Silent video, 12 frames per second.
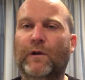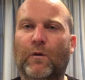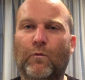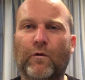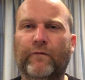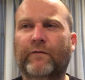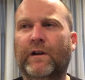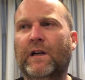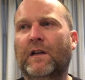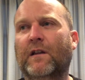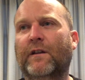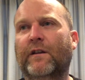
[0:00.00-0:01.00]
on one
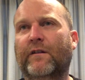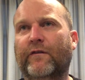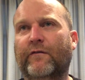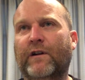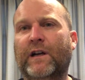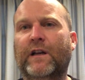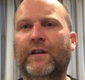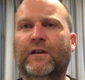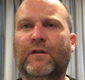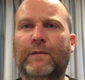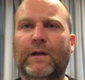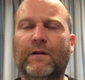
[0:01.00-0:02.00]
rail, on another rail, you
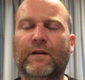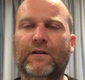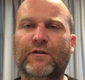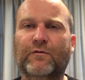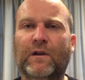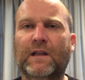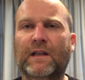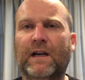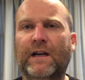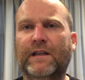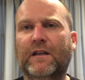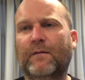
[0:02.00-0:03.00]
could be going in a straight
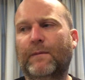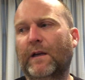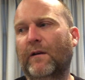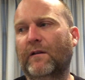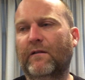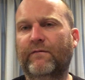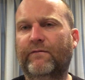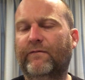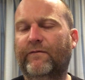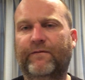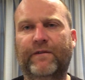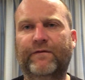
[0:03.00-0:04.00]
line, you could be going at
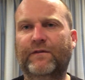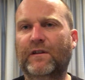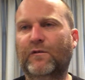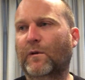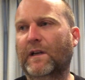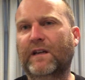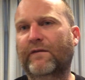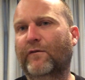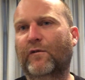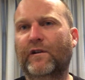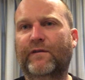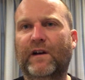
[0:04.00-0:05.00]
50, 20,
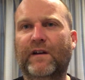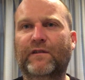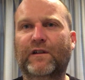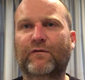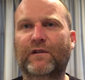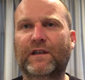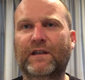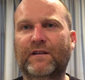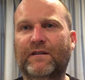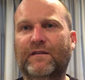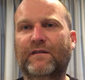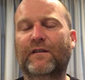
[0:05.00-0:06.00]
45
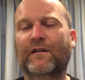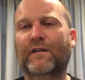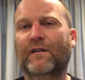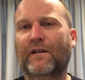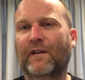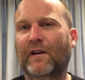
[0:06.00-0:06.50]
degrees to the